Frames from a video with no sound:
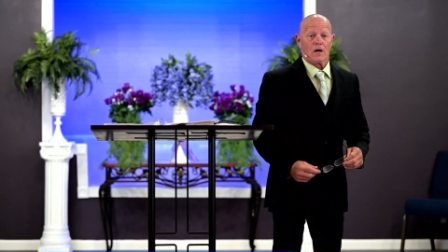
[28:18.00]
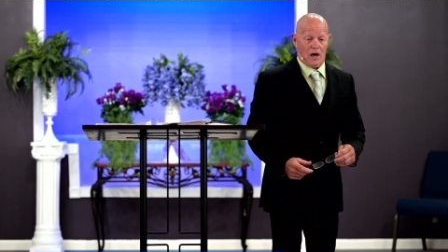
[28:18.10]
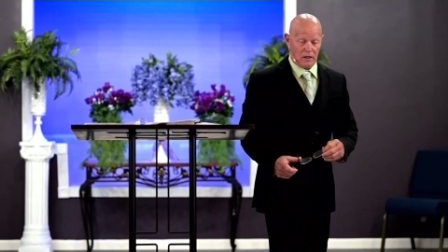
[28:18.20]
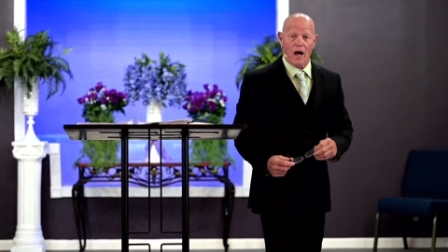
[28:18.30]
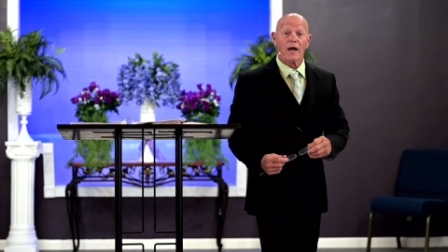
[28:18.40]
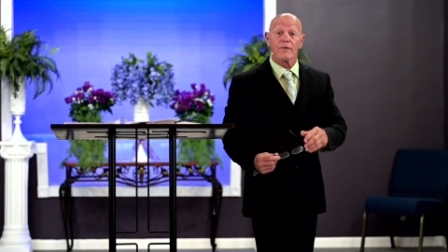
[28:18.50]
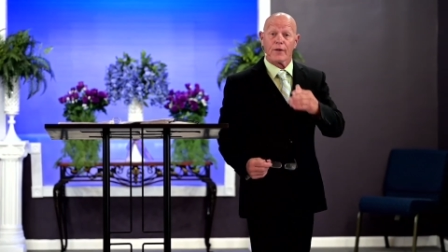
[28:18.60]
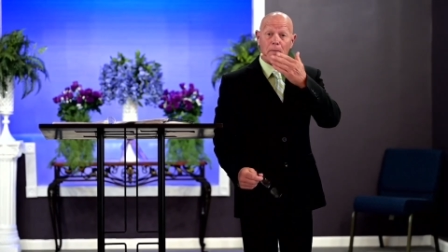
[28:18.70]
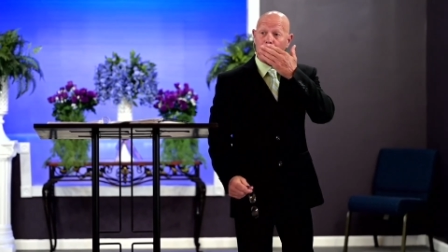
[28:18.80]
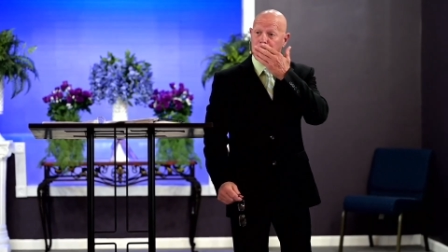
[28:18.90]
lot of
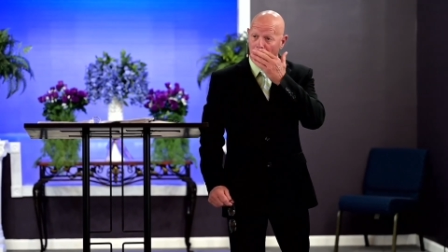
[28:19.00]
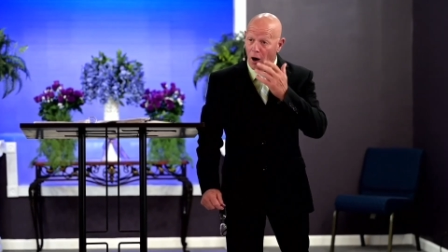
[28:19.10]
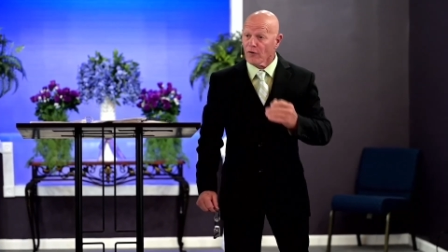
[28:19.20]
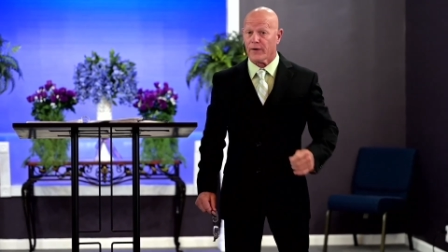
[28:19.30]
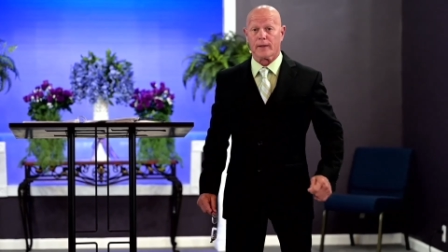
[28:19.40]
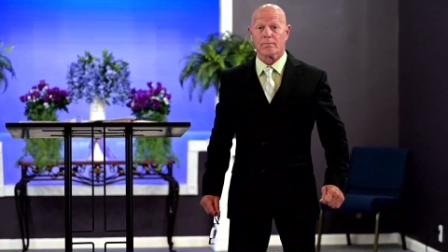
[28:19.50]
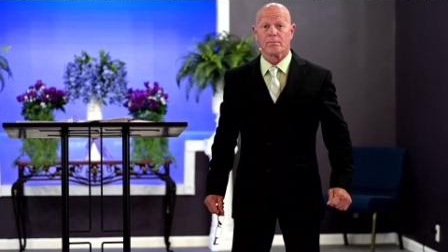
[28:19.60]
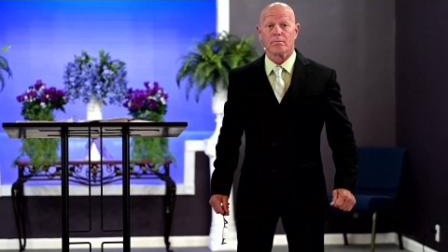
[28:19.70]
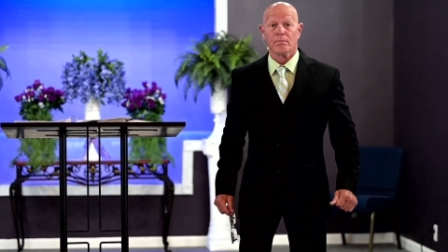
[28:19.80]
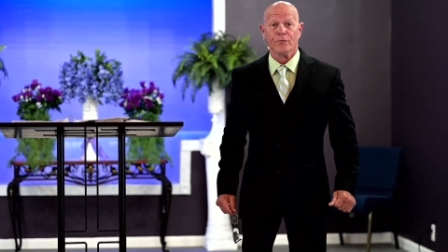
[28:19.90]
them are starving.
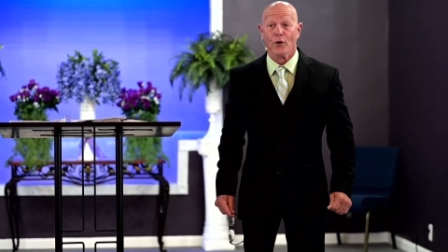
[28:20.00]
They're